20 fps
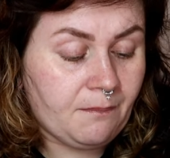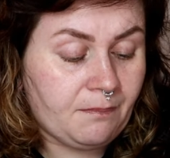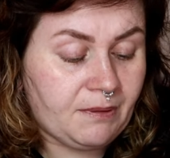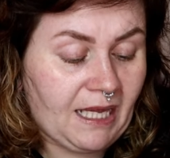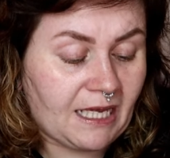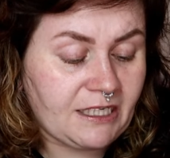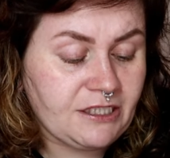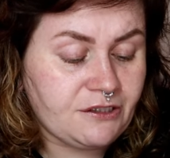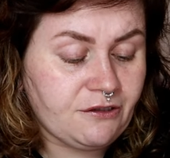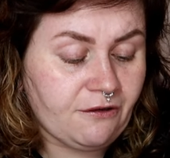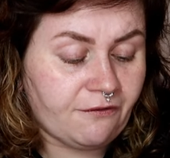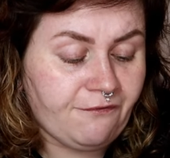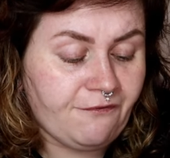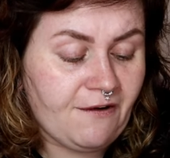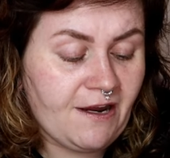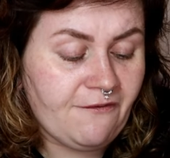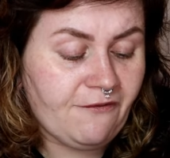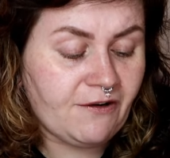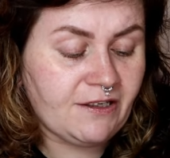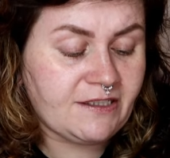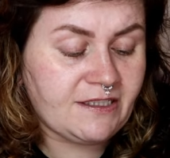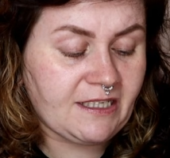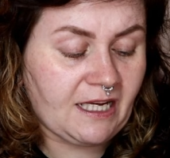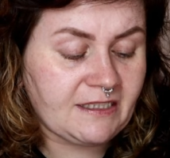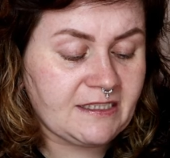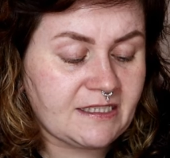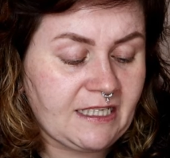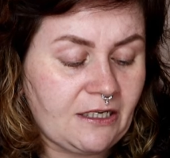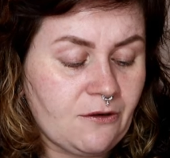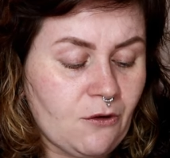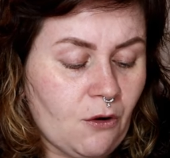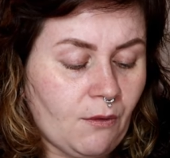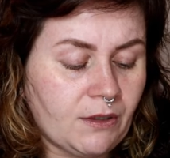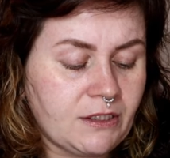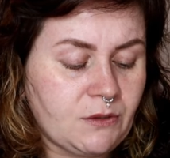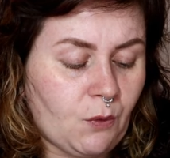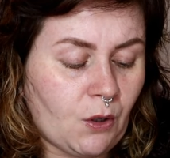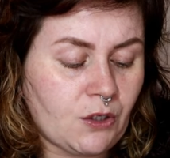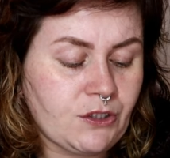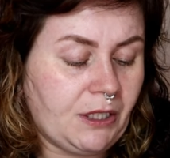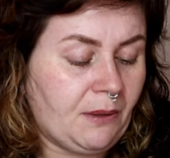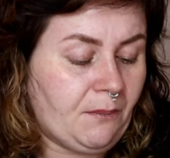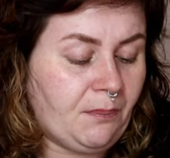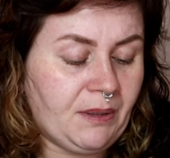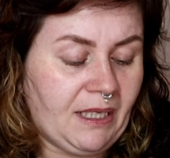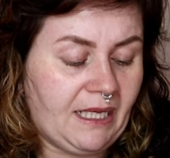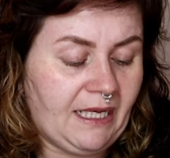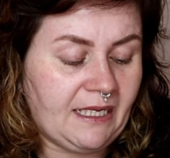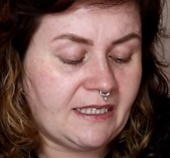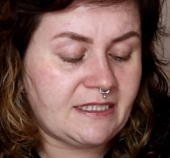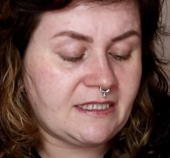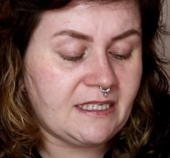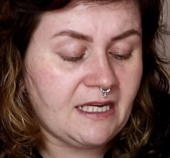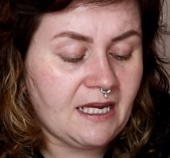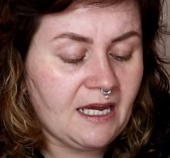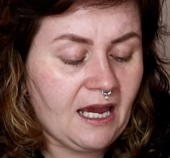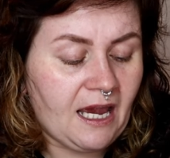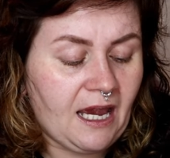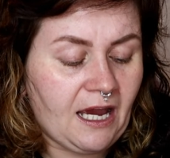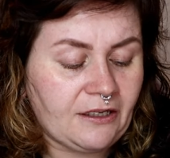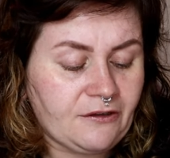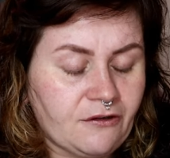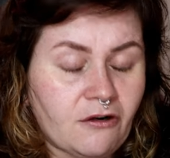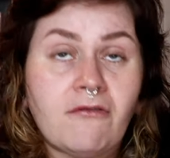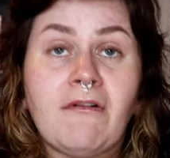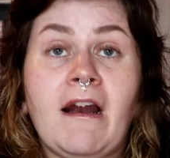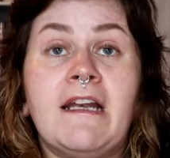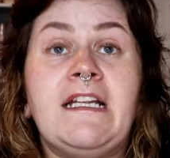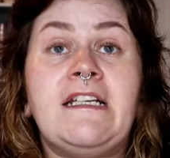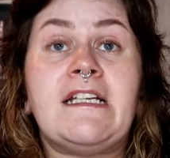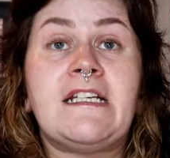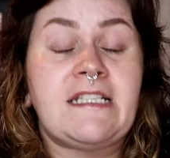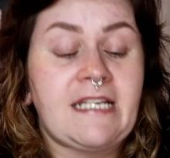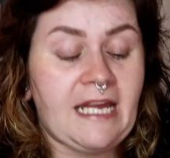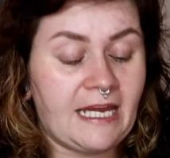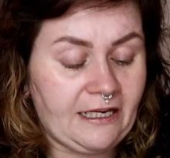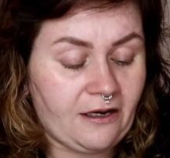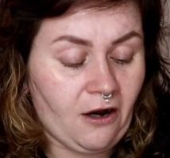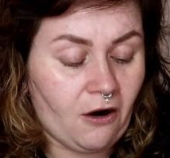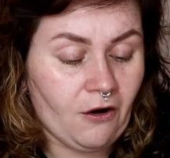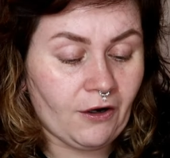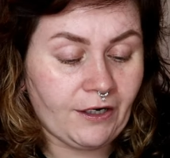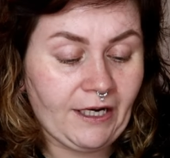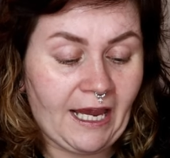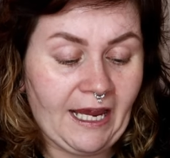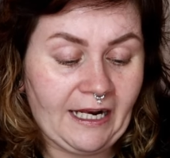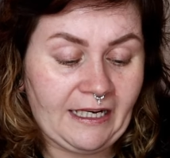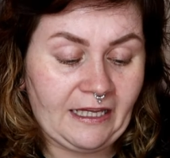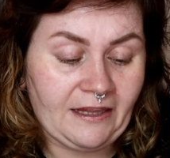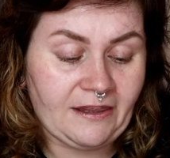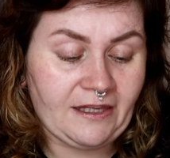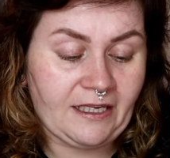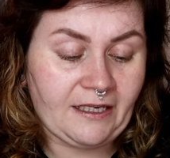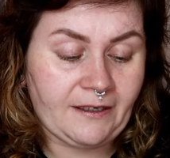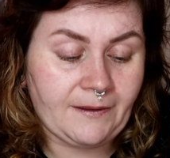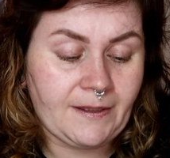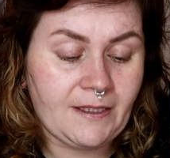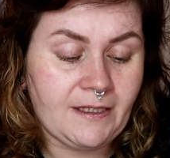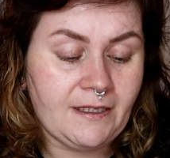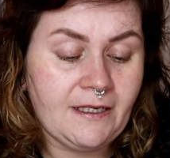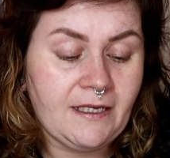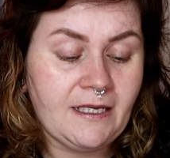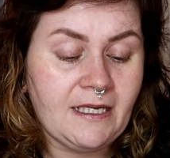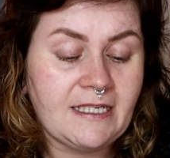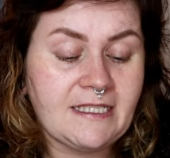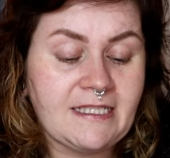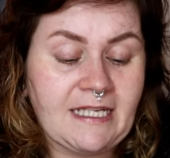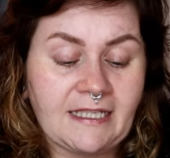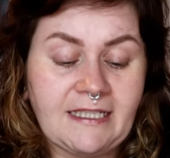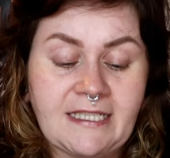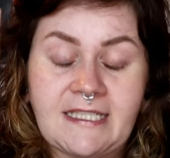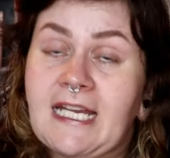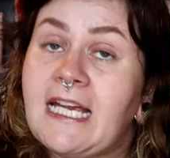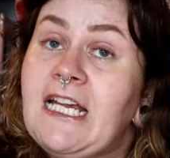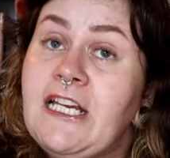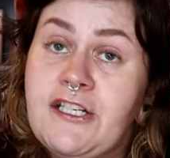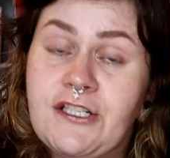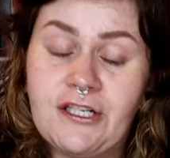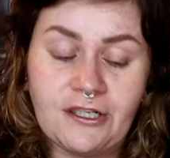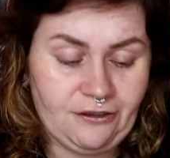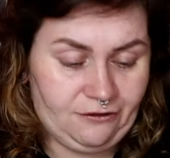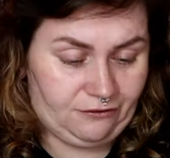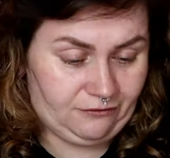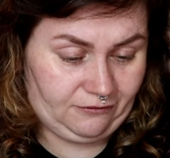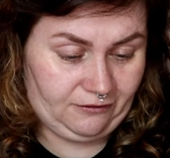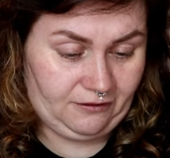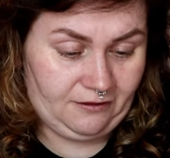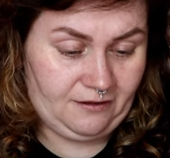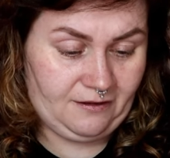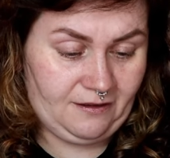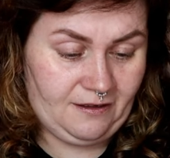Blast your favourite Dance Like No One's Watching playlist and you're ready to take on anything. Sensational